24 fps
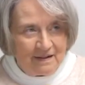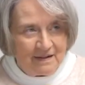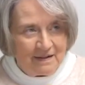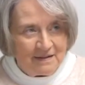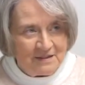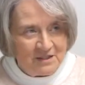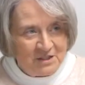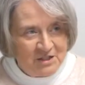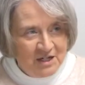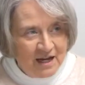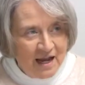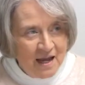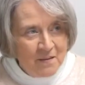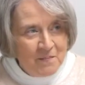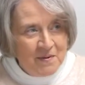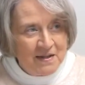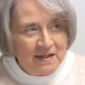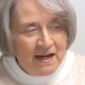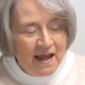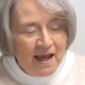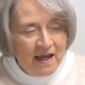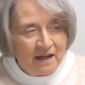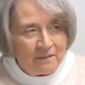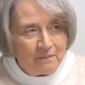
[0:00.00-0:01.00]
Jabin
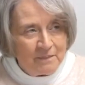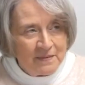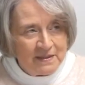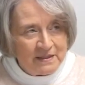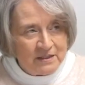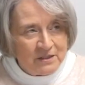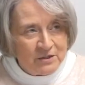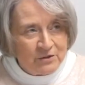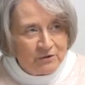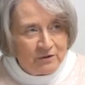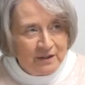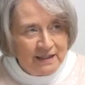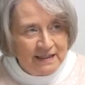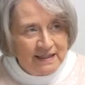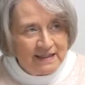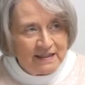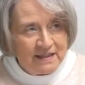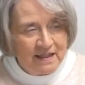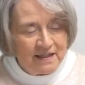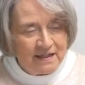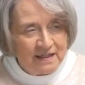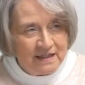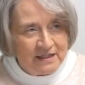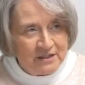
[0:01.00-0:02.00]
had mistreated
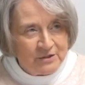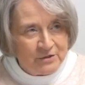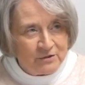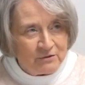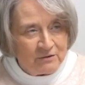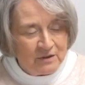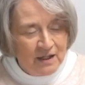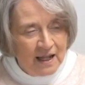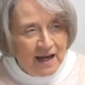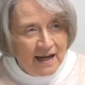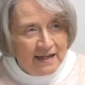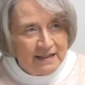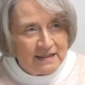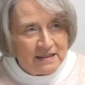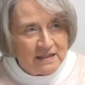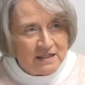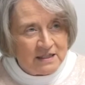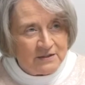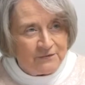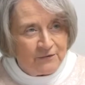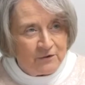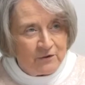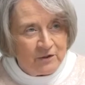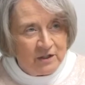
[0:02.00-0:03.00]
the Israelites
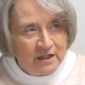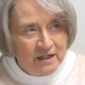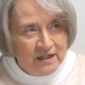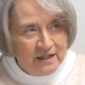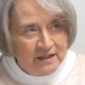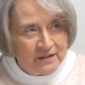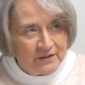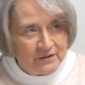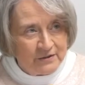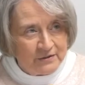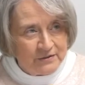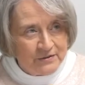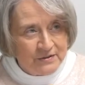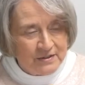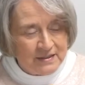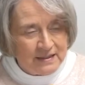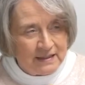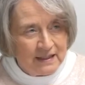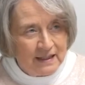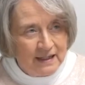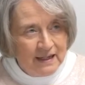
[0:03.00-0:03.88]
for years.